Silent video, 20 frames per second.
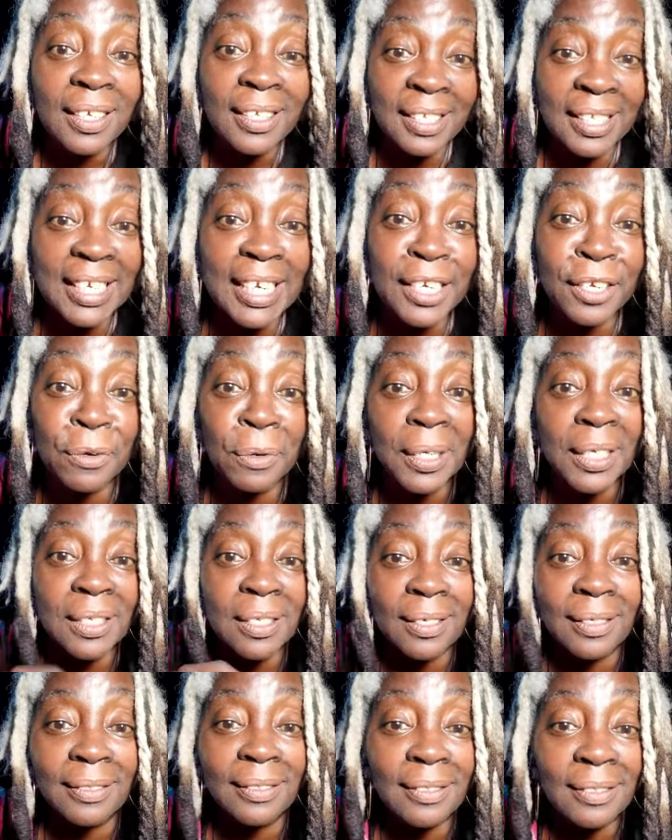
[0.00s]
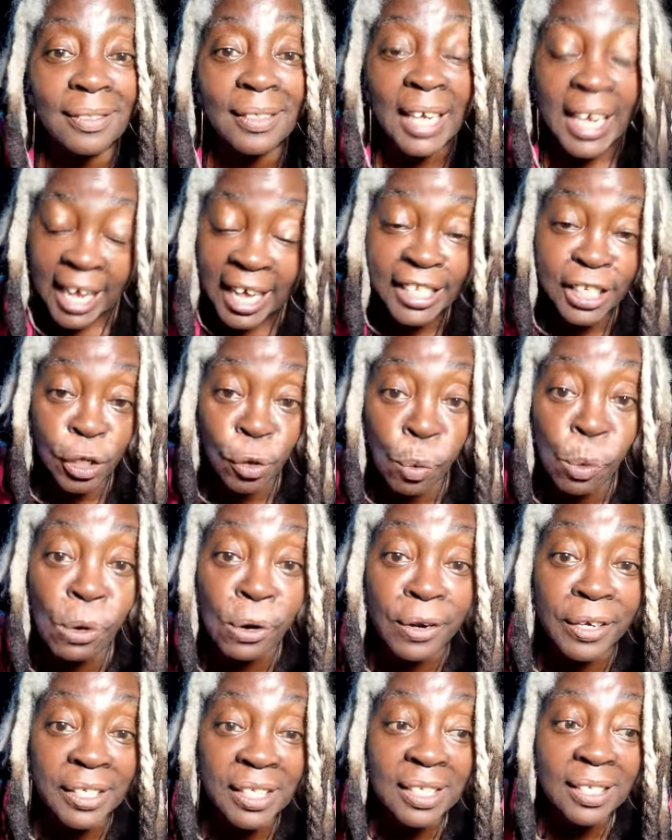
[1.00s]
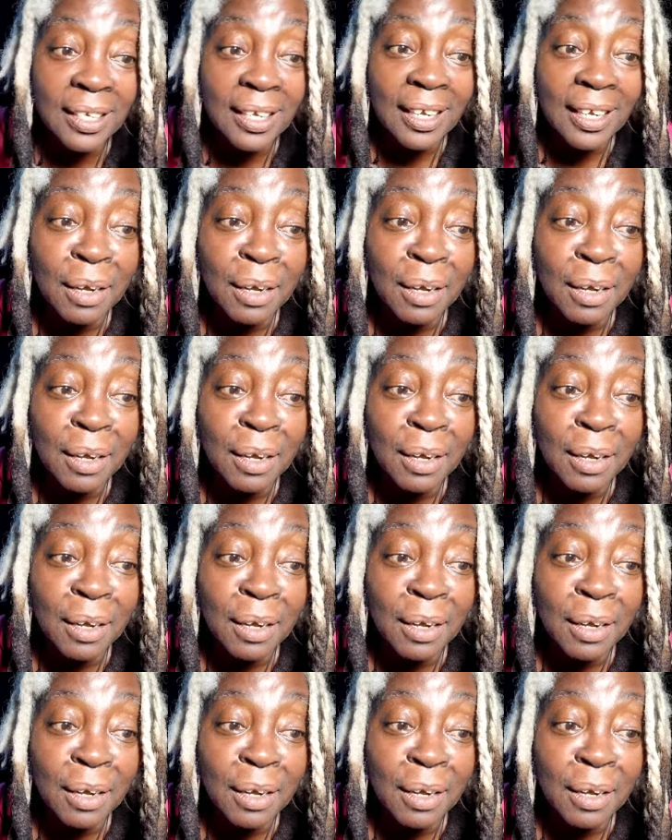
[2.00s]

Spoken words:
sea crystal. It's a quartz.